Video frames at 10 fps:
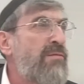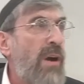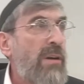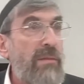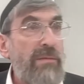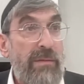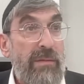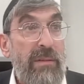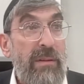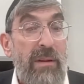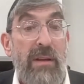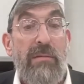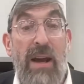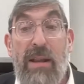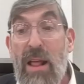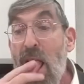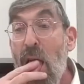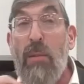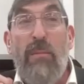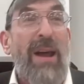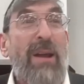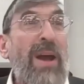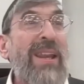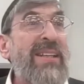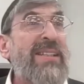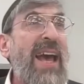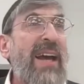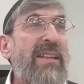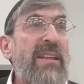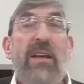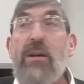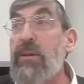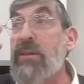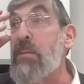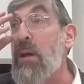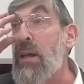Rokov, right? What is that? We say